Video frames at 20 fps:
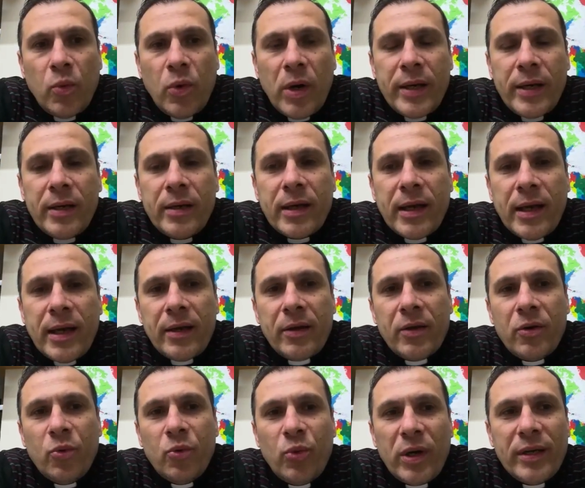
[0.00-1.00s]
one in
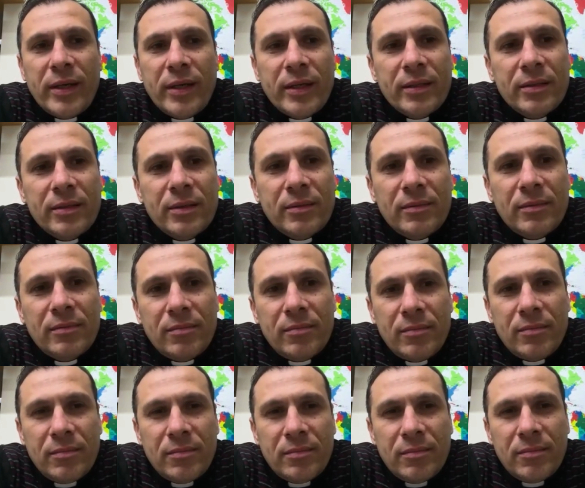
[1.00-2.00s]
Cairo, one in
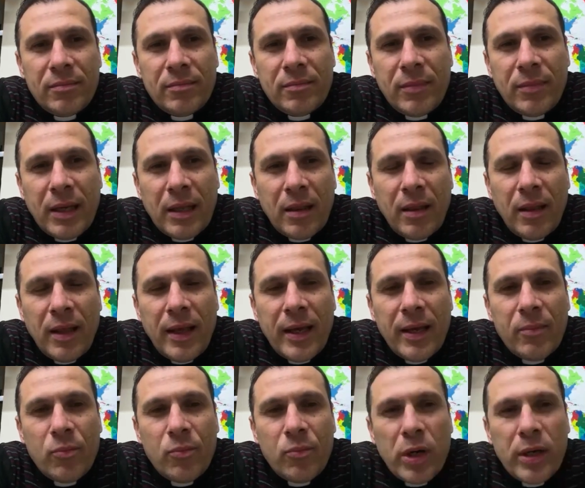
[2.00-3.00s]

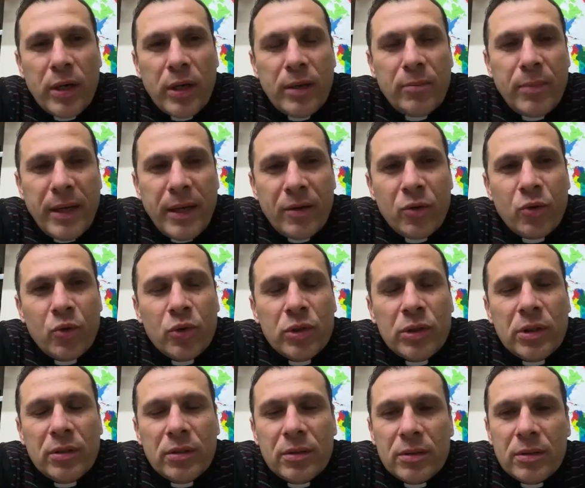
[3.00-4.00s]
Bethlehem, one in Beirut.